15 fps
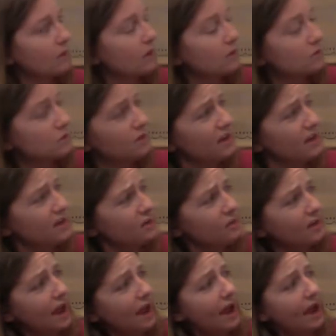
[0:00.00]
So now that
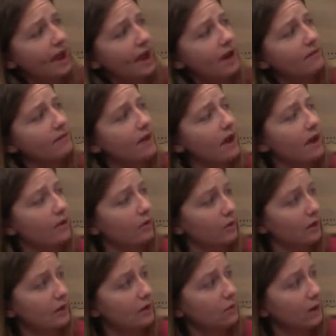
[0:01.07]
we have our
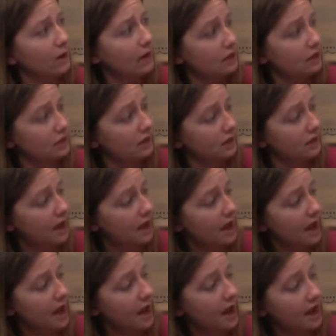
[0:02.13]
equation
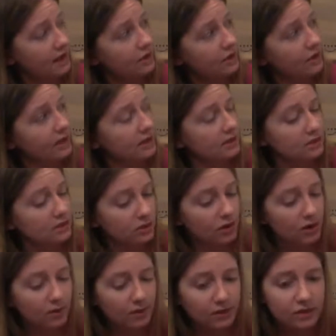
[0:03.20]
and our answer,
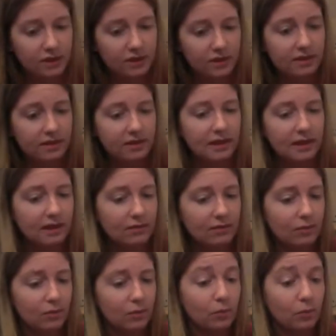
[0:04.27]
I want you to think of
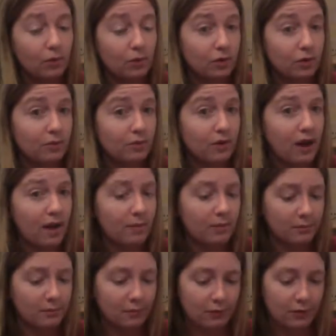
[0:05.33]
a word
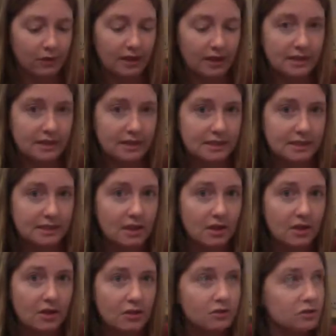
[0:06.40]
problem for this.
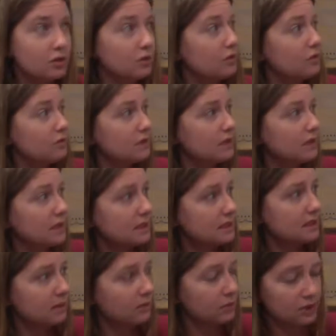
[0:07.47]
So using these
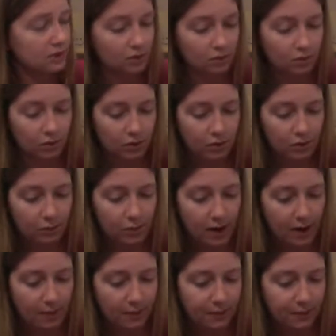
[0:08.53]
numbers in a word
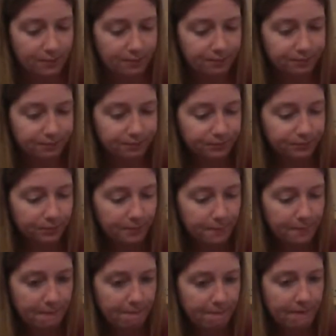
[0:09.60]
problem.
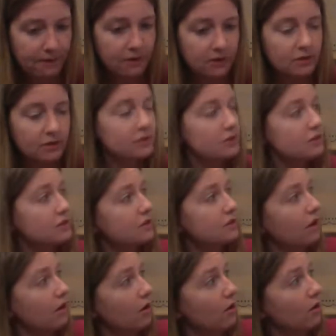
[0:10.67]

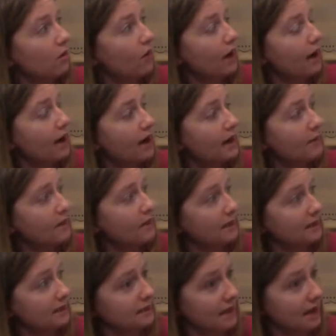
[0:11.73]
So I
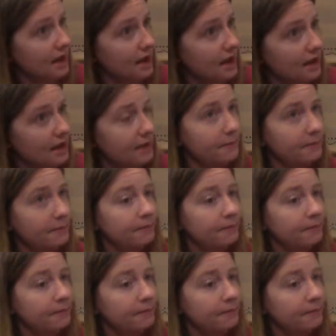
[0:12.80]
might say,